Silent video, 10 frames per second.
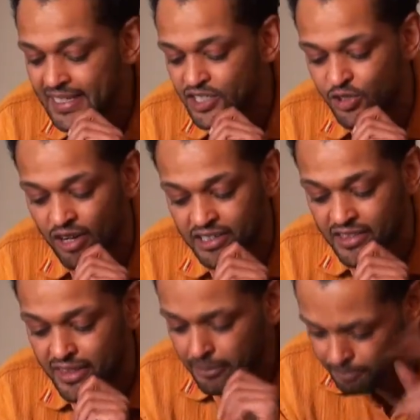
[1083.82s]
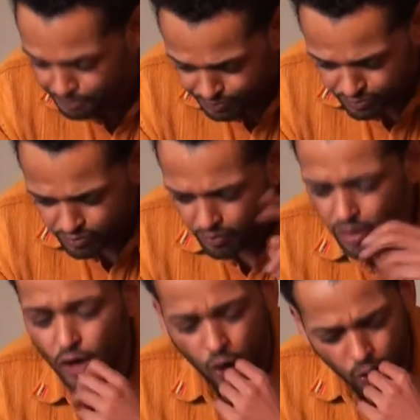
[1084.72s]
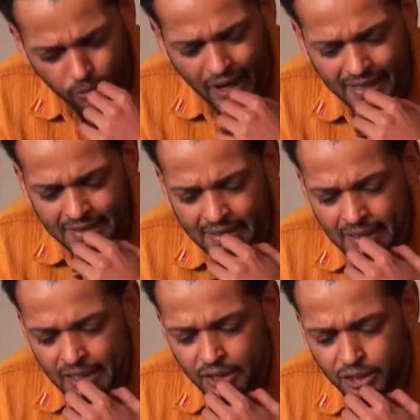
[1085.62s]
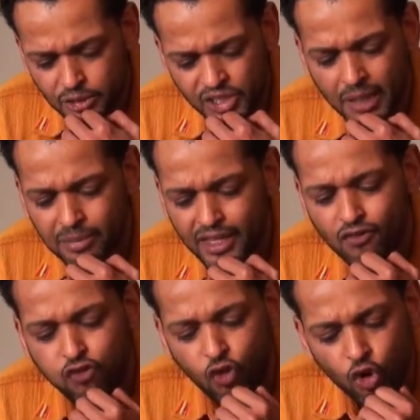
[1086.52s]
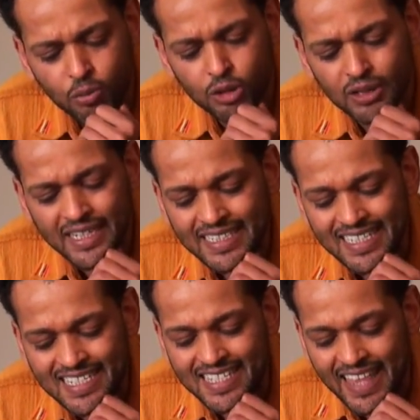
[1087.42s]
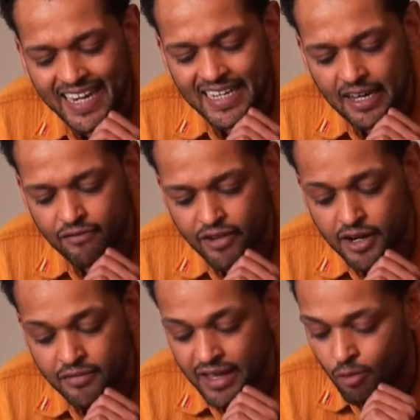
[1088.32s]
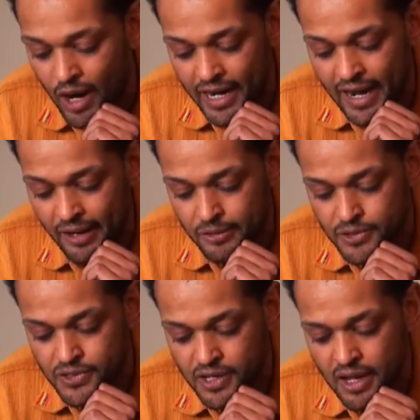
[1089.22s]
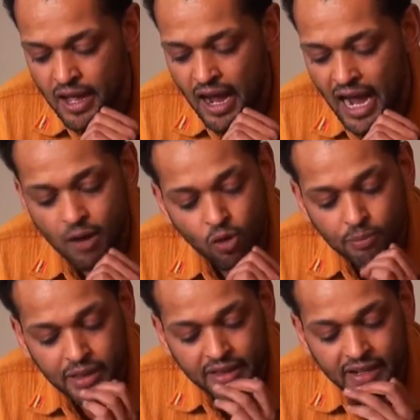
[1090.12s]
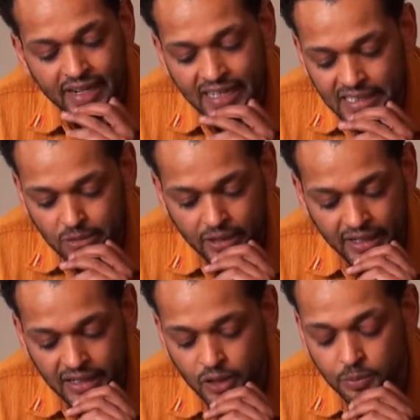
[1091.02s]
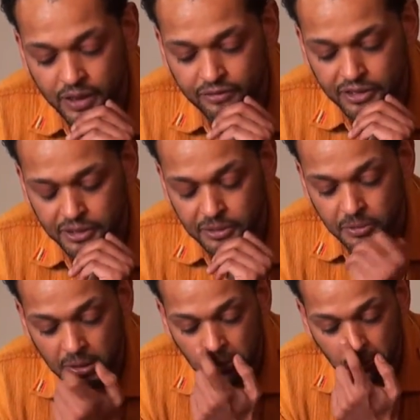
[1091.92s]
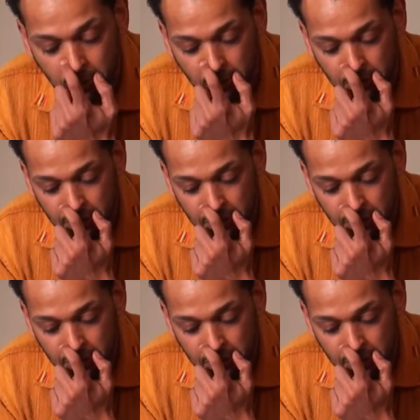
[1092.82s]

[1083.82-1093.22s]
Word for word: instructed them, all right, do something formal and aesthetic in front of the White House. I won't be there anyway, OB for you, unquote.